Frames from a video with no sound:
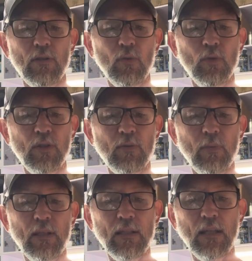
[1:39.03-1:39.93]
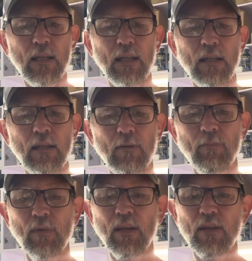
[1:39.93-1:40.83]
you want it to be
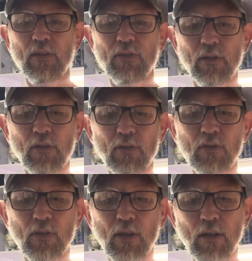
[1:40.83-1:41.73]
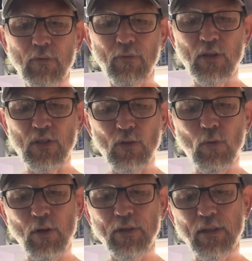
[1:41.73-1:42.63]
so the kind of finish you
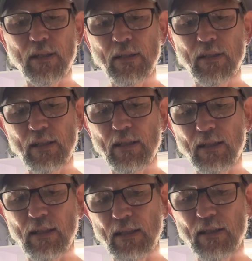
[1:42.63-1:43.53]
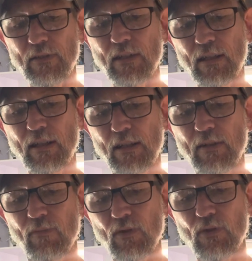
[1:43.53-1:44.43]
want is
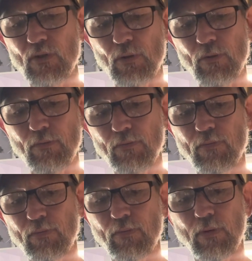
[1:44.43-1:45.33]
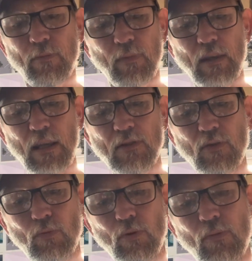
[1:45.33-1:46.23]
sort of, that's
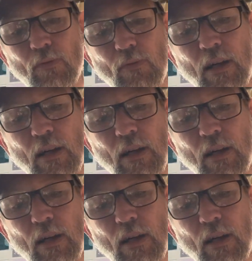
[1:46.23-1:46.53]
the roof.